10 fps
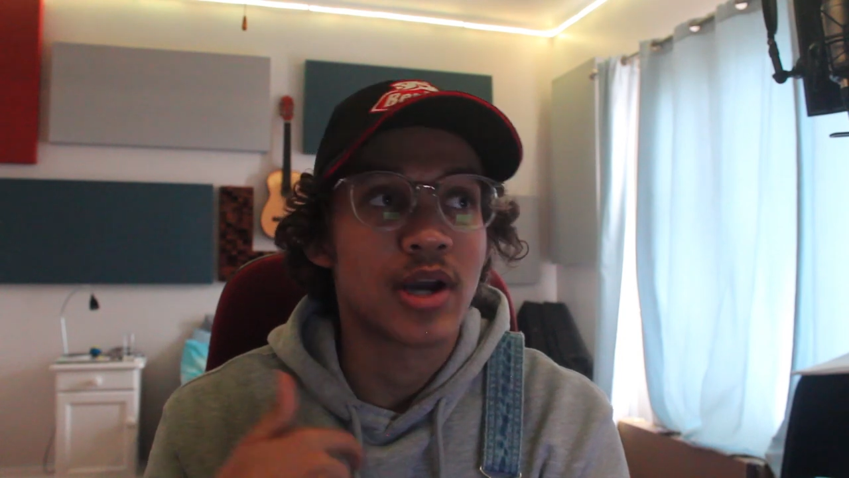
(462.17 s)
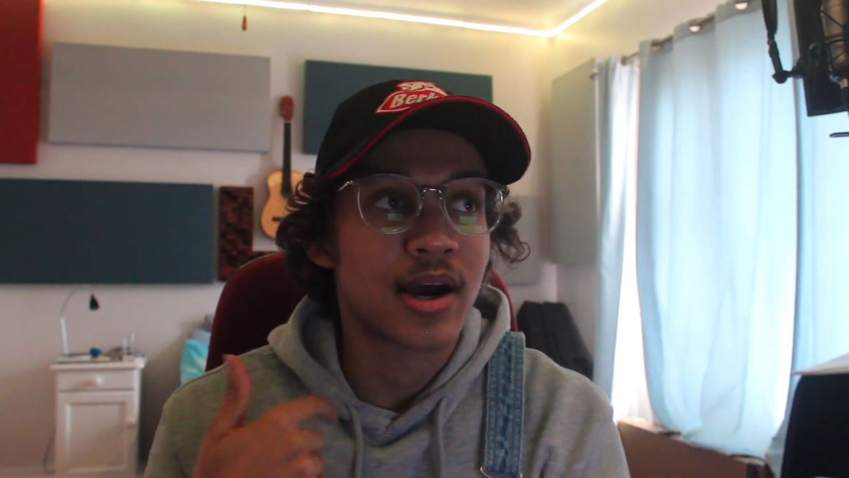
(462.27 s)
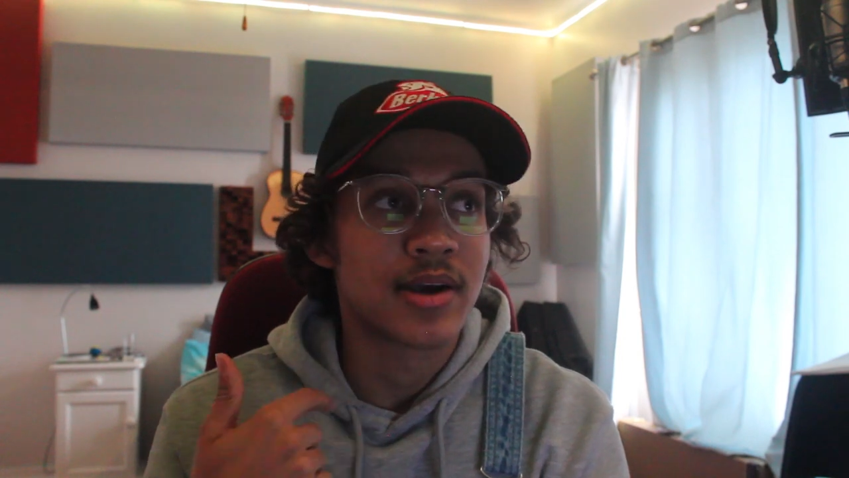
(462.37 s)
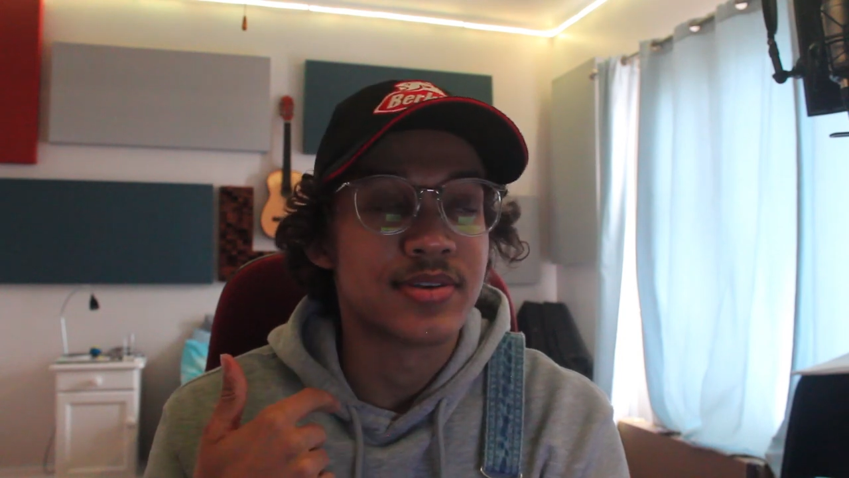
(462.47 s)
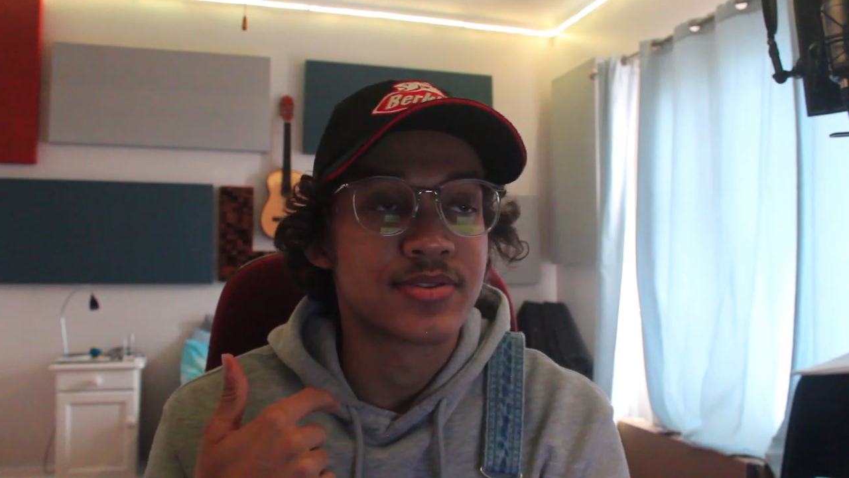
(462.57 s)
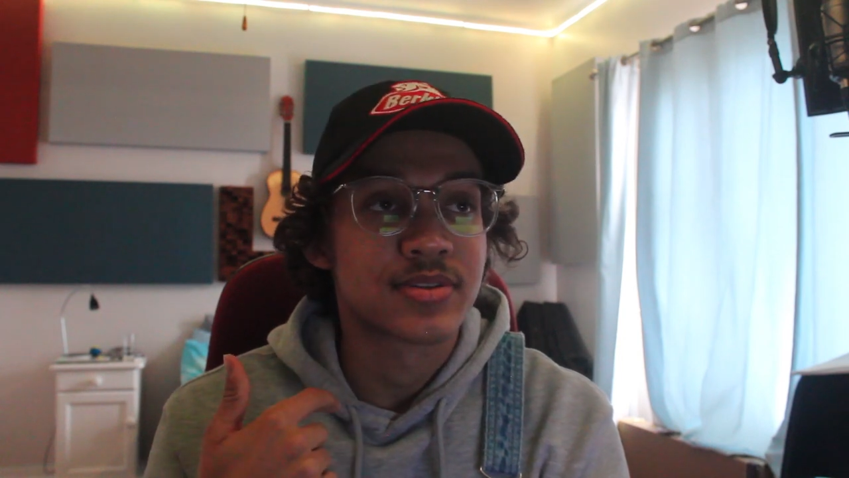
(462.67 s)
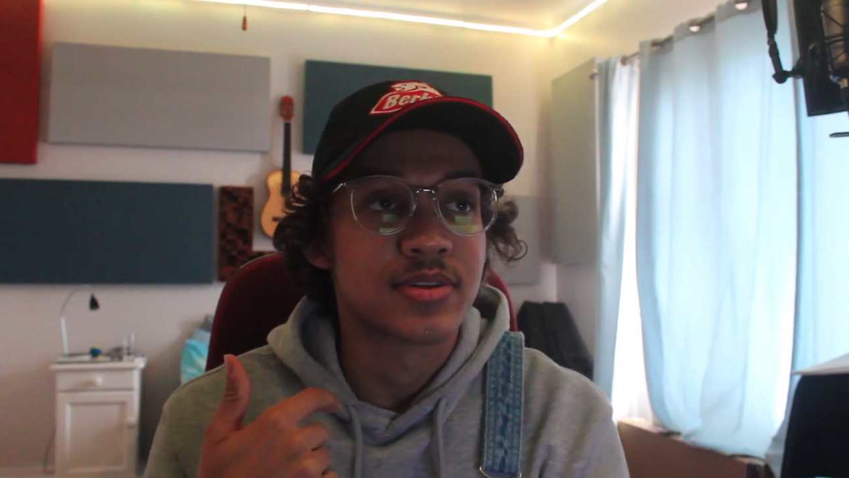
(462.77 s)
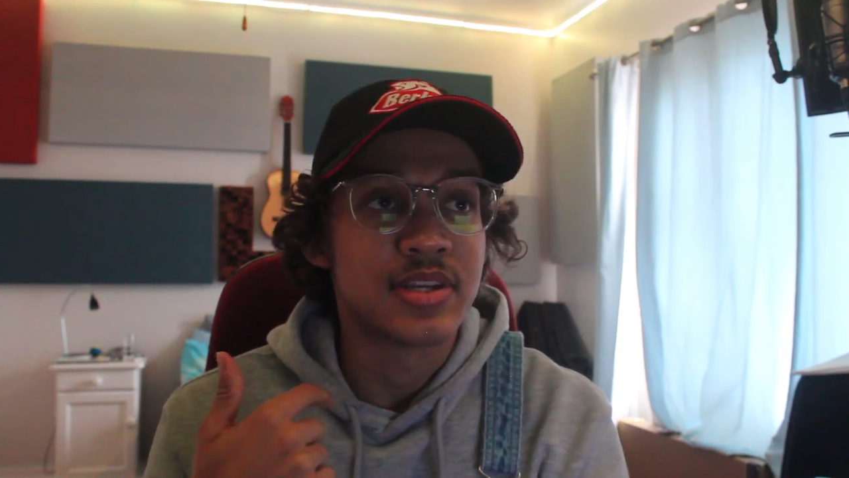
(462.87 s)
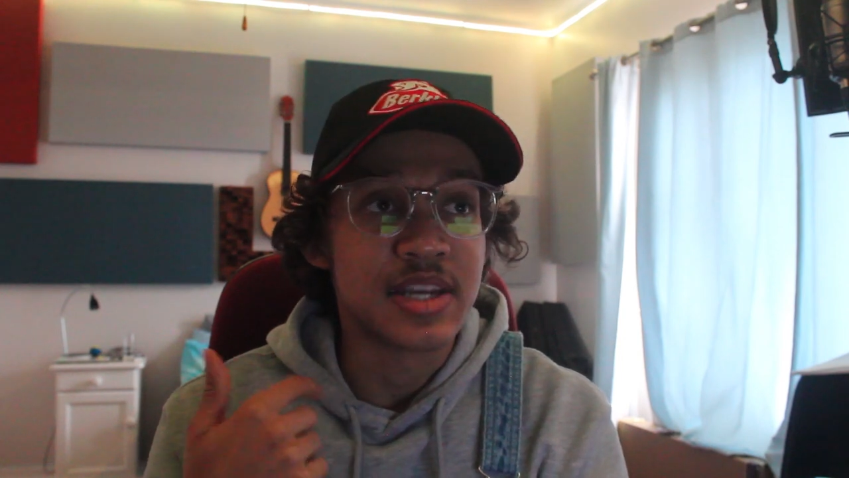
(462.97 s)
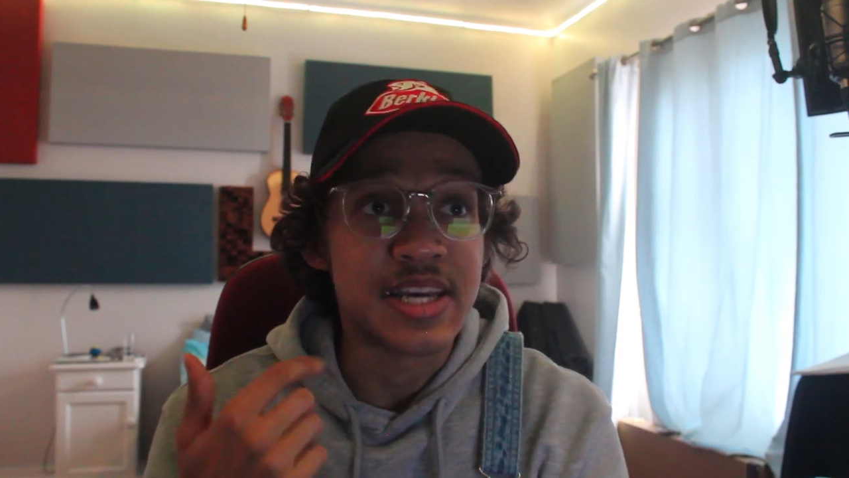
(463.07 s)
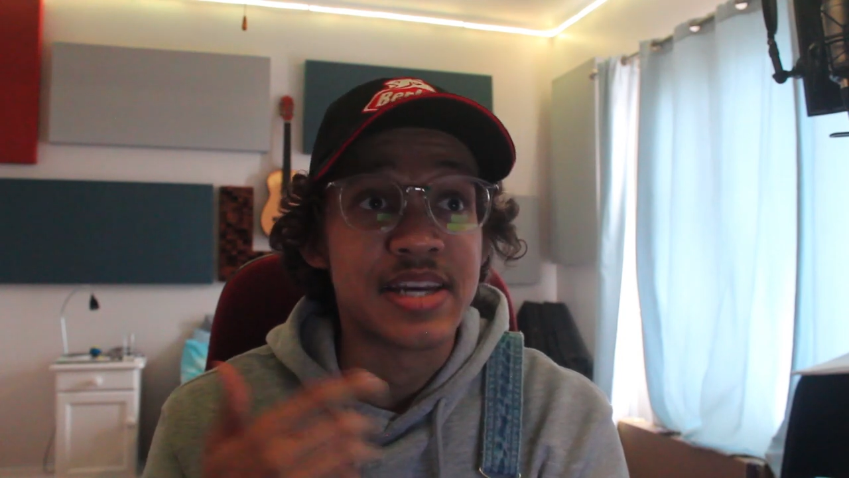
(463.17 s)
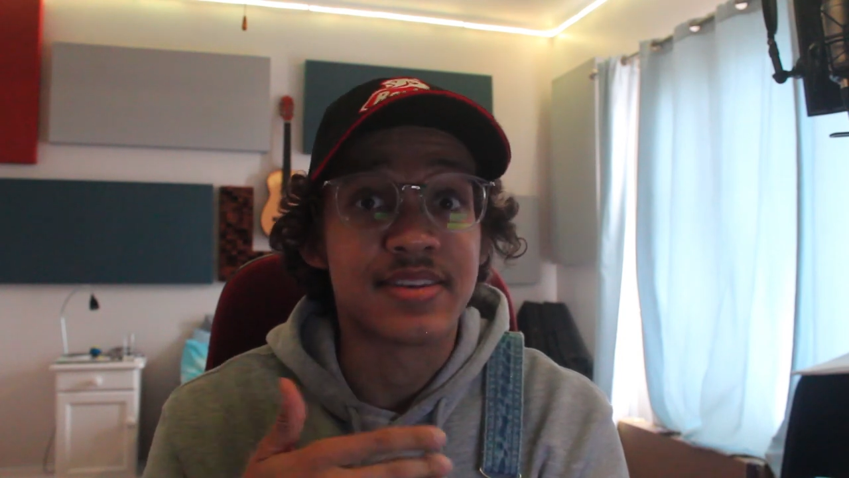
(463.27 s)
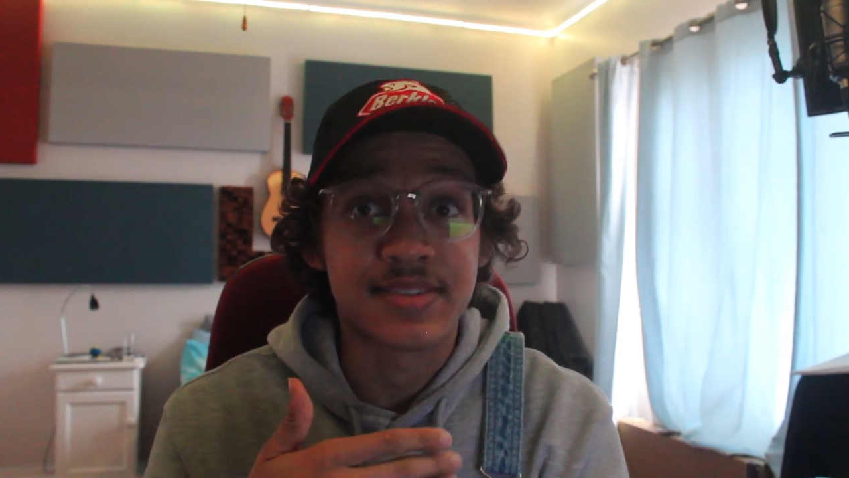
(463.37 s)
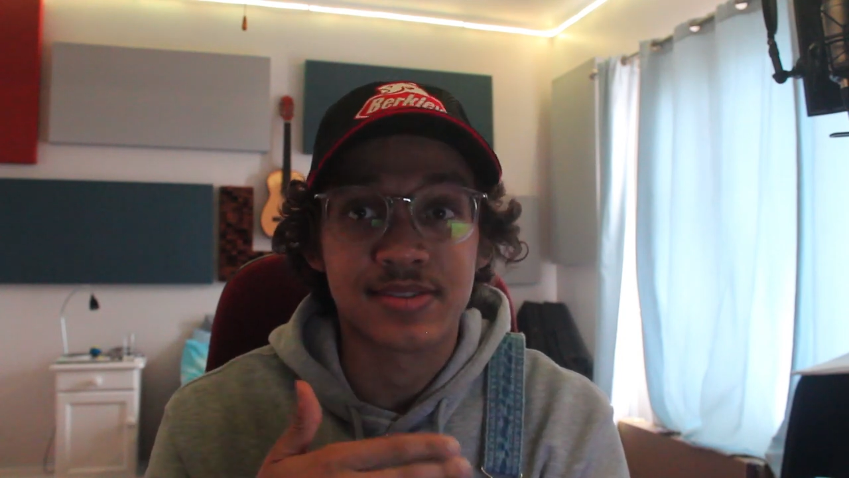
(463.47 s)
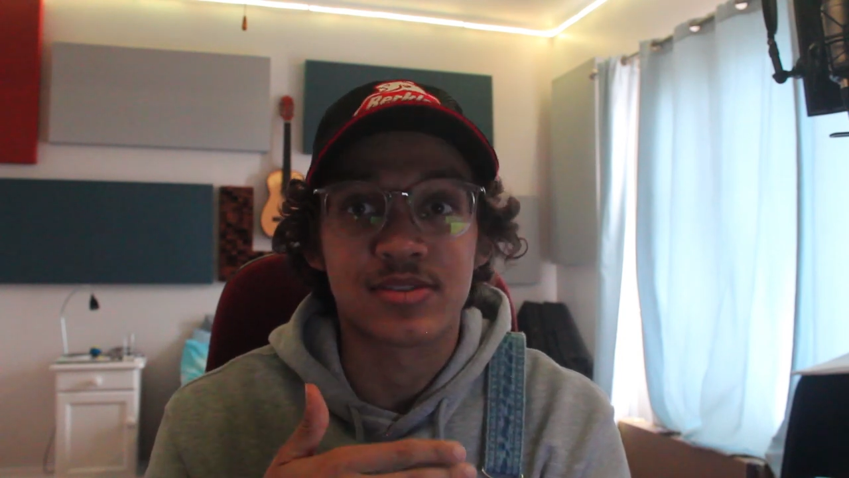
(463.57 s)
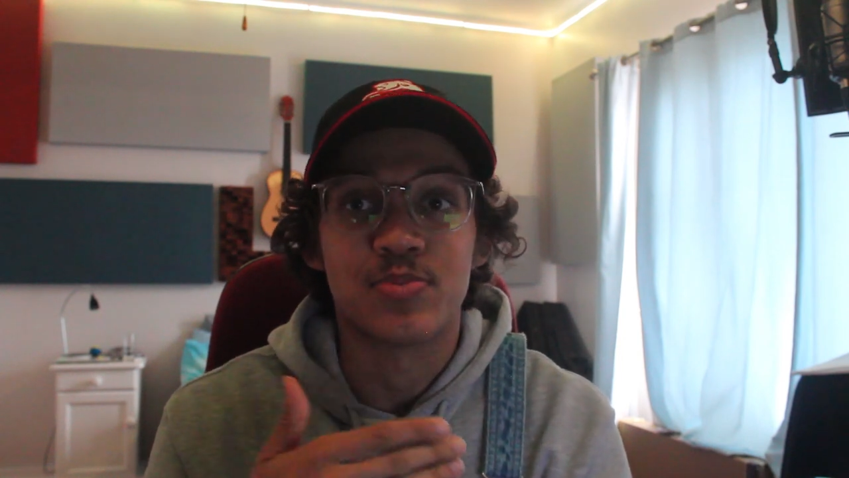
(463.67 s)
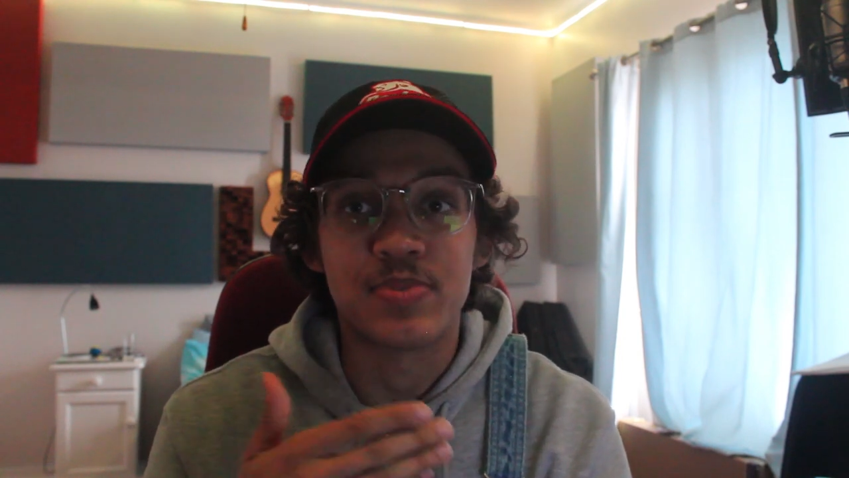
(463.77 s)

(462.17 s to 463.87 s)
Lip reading: guys need to